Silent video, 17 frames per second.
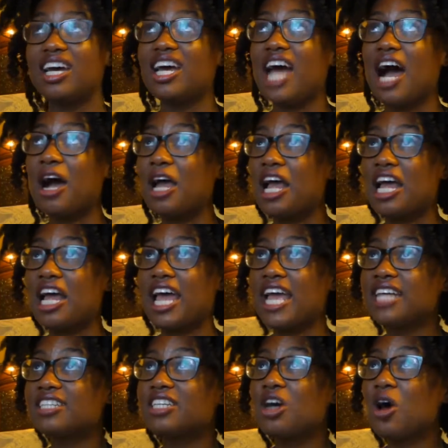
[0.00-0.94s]
I
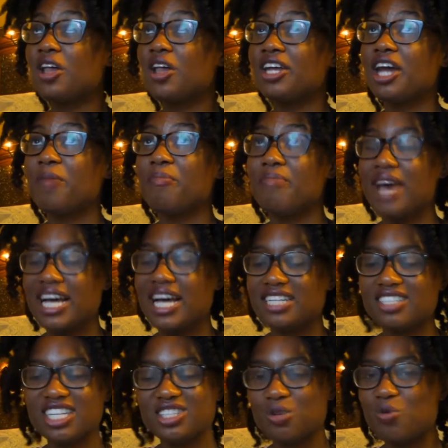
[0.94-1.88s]
hate to call it a mess
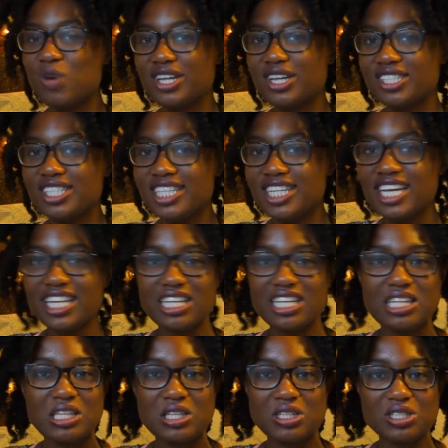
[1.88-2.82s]
because it wasn't. It
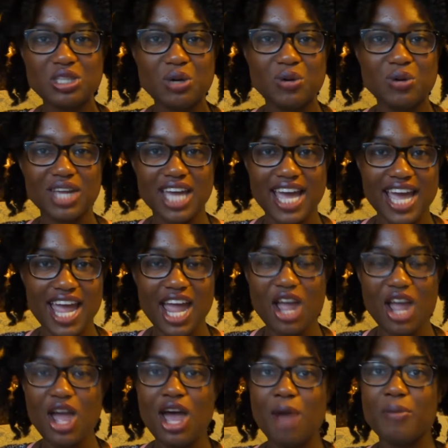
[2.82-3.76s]
looked
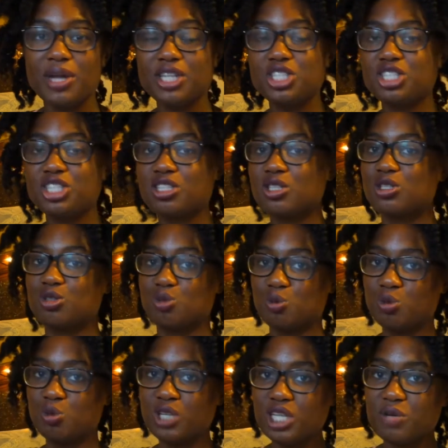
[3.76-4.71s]
okay, but it just looked
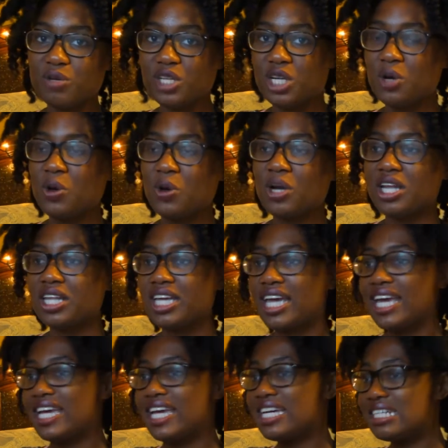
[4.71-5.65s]
really, really oily
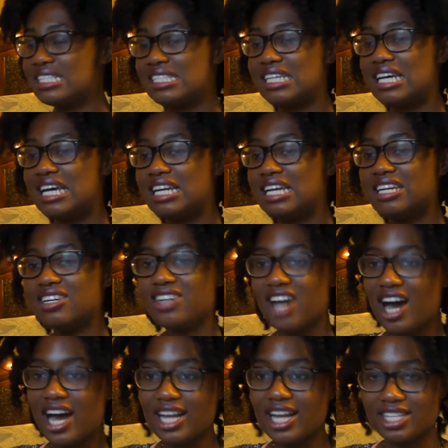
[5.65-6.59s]
and
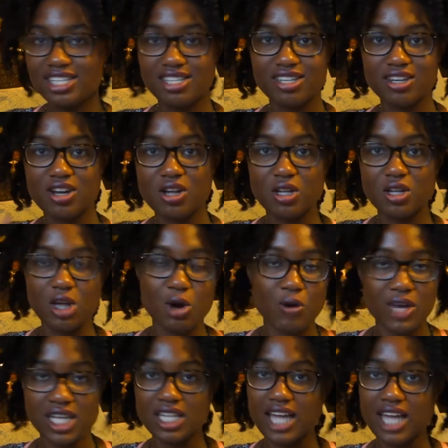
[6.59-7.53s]
not
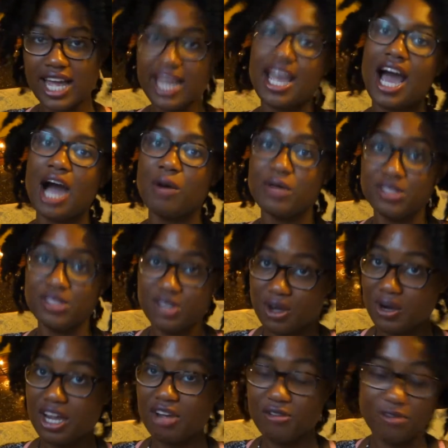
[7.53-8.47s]
glowy like I was
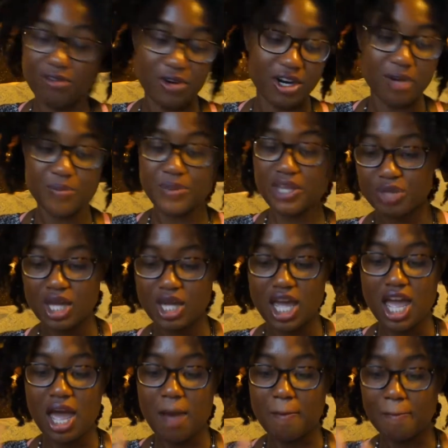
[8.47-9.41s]
going for.
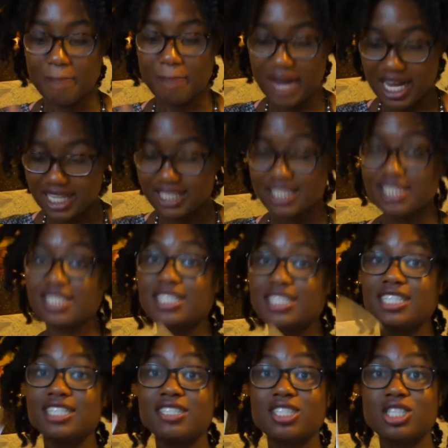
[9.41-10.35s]
But
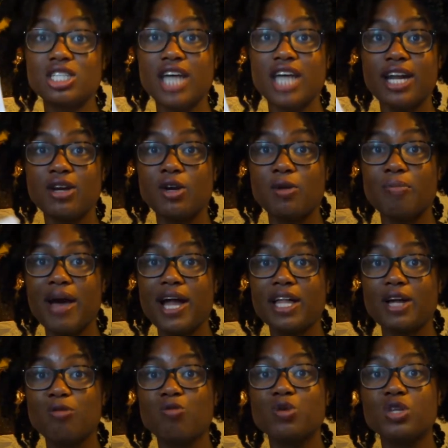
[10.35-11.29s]
this shadow
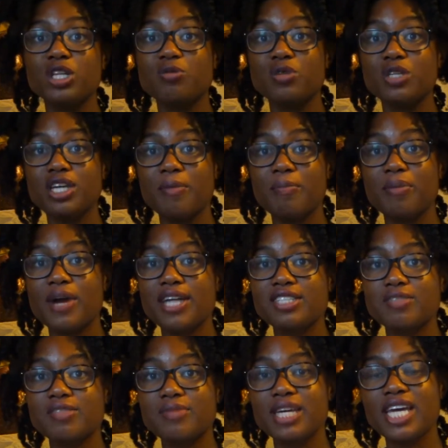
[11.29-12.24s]
palette really, really
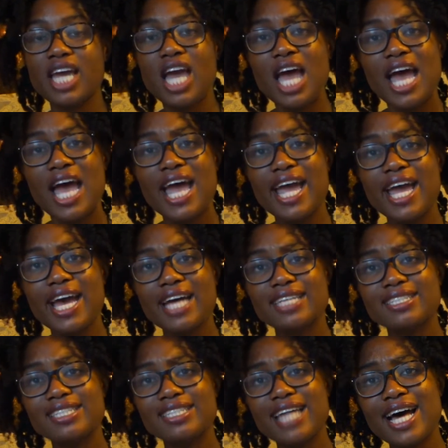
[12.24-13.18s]
impressed me,
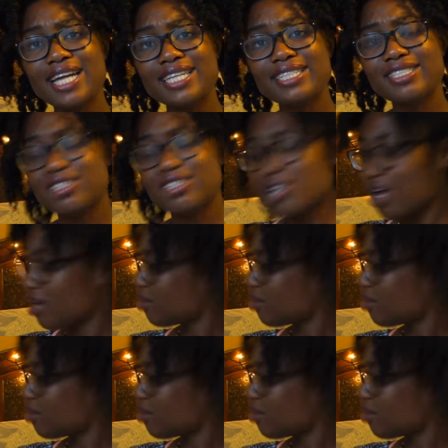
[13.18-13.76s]
and that is